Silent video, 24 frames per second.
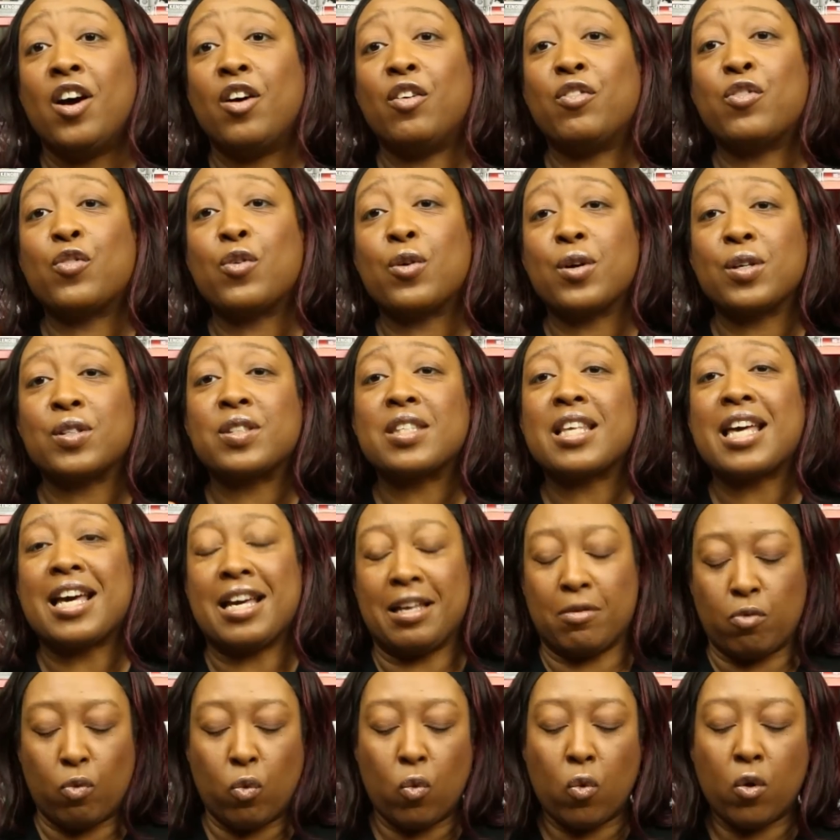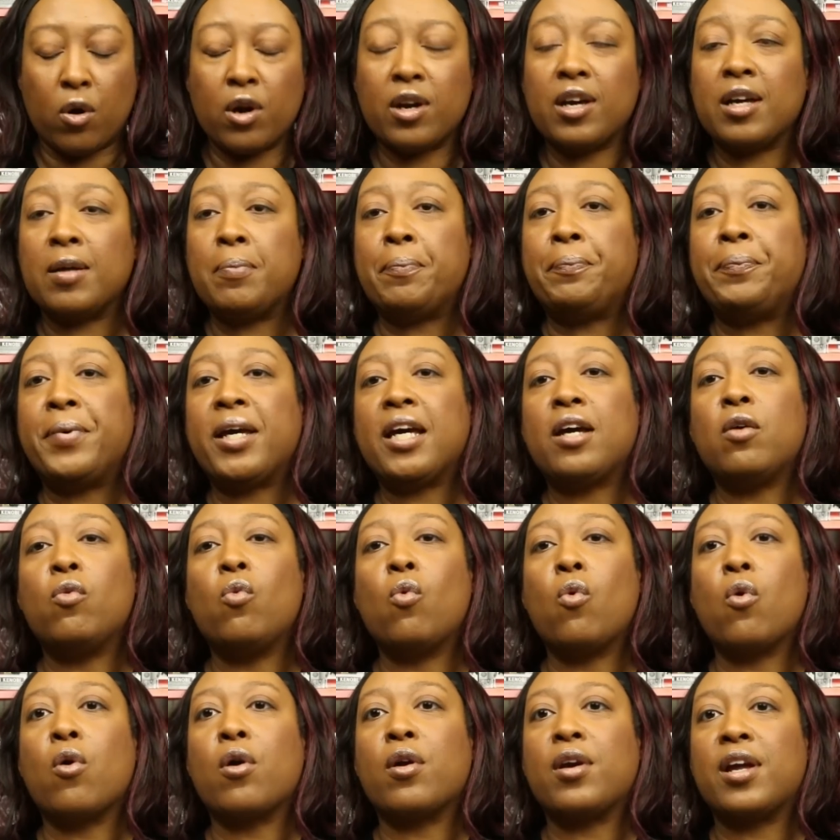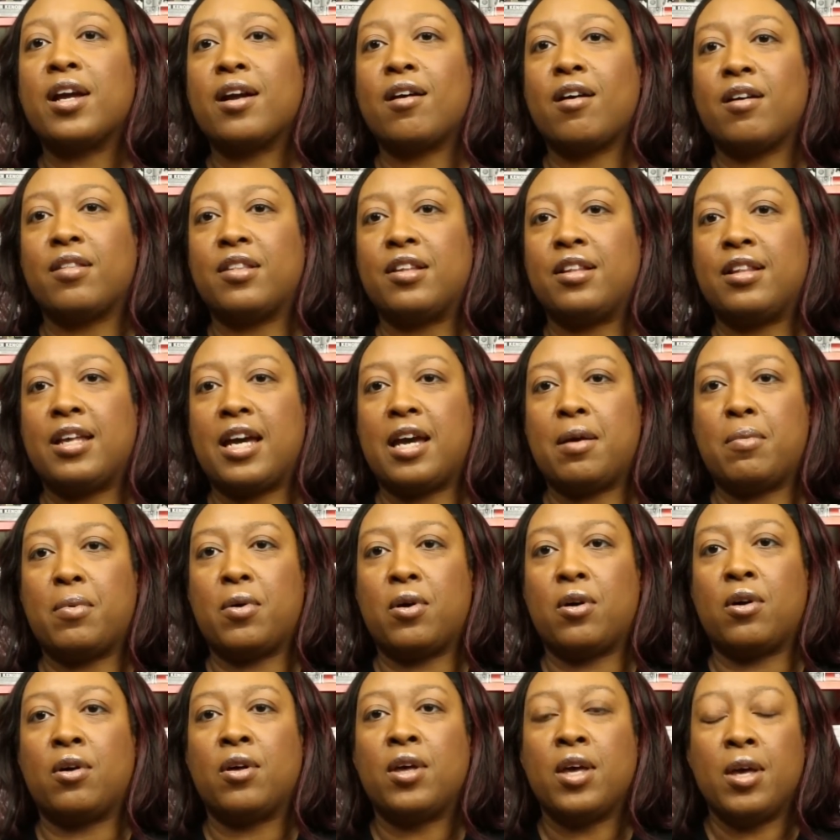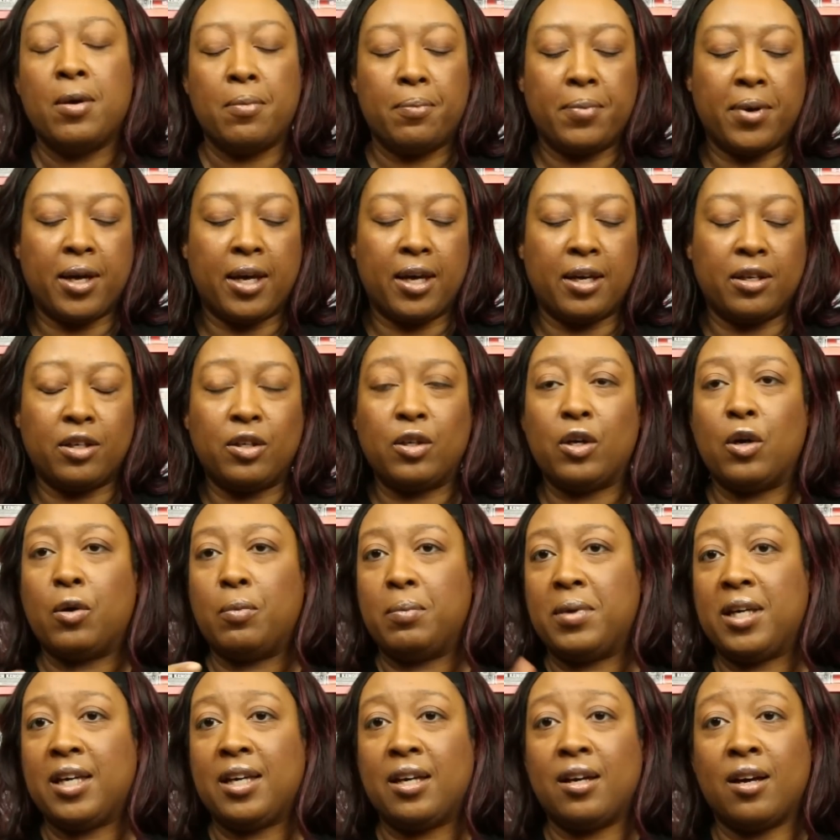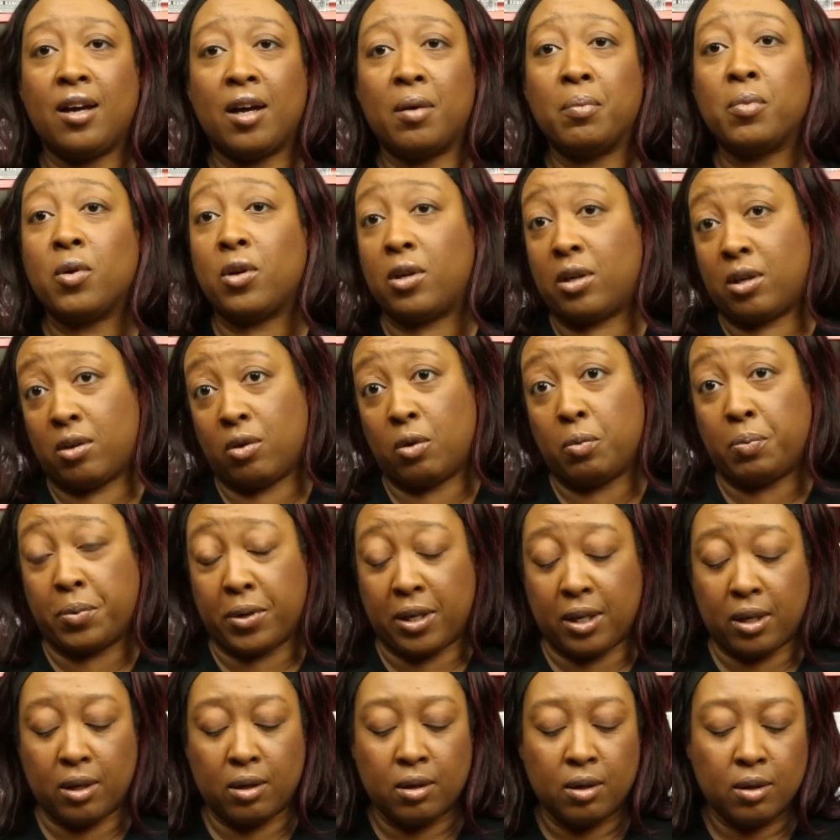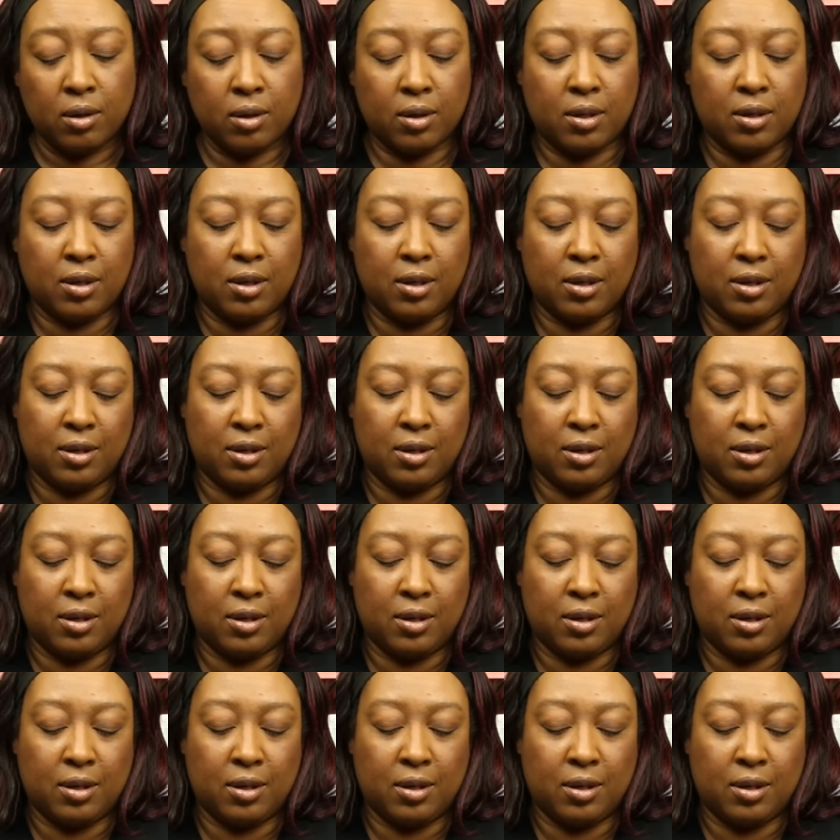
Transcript: Of course, warning, big warning on the label, but you know me, I'm gonna open it.